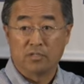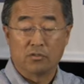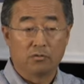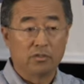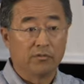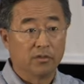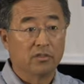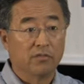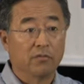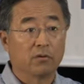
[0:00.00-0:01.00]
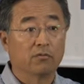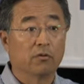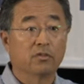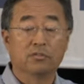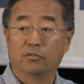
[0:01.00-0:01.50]
so it was very difficult
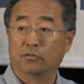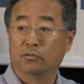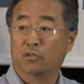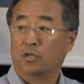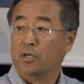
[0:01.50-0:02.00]
for us to